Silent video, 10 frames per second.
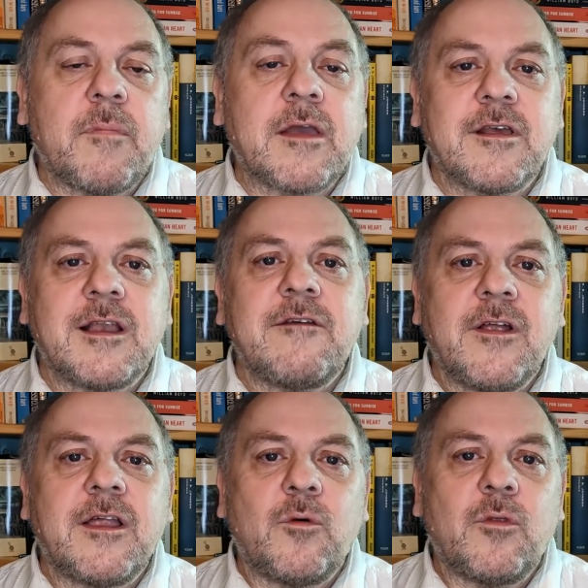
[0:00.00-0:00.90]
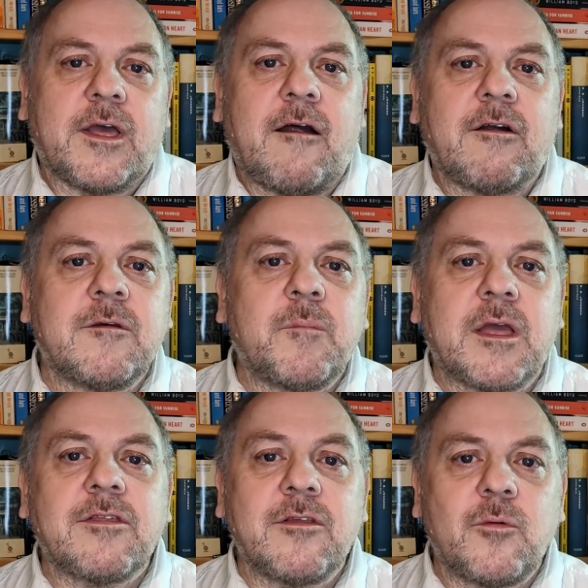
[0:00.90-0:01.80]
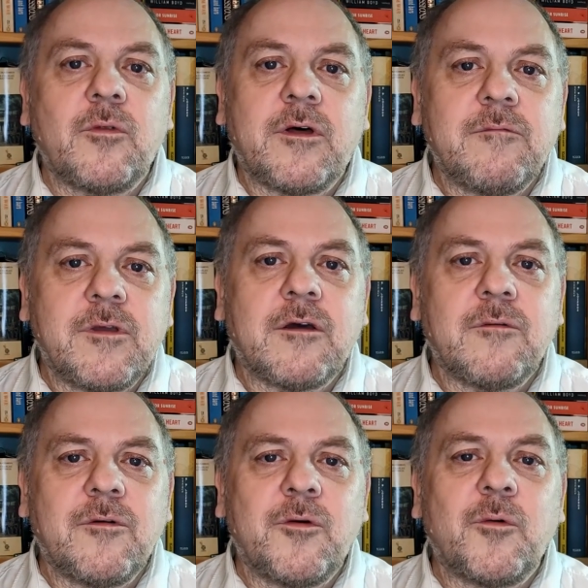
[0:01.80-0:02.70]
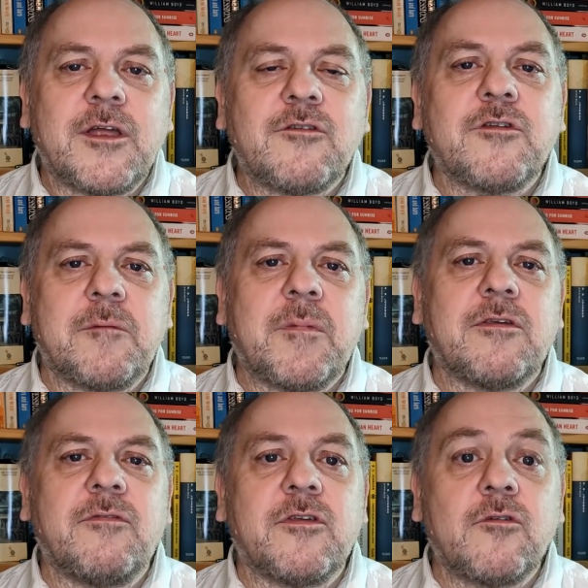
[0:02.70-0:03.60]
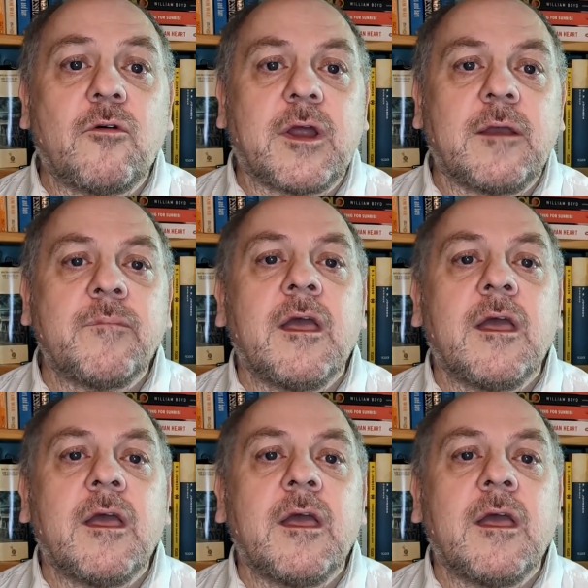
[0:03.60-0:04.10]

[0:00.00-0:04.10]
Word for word: basically fill in all the character bits and all the you know and all the interesting bits of the story.